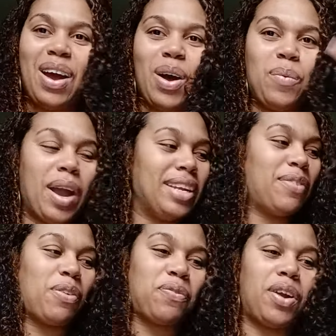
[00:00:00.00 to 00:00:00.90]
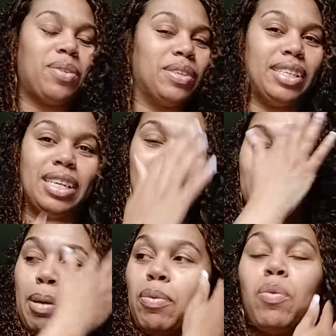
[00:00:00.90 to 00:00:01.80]
a way different frequency these
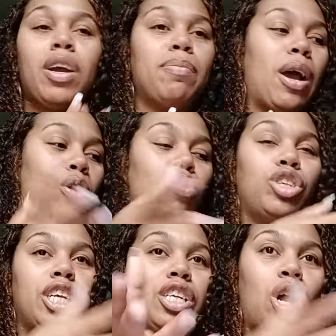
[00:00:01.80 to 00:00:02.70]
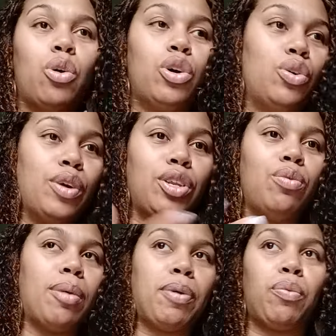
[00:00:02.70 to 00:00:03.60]
people worried about who cheating on who and
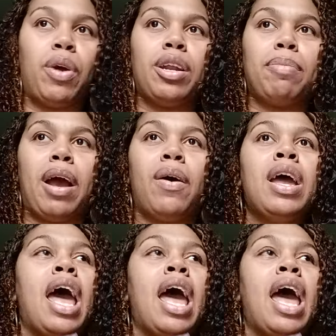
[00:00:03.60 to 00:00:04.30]
you up here worried about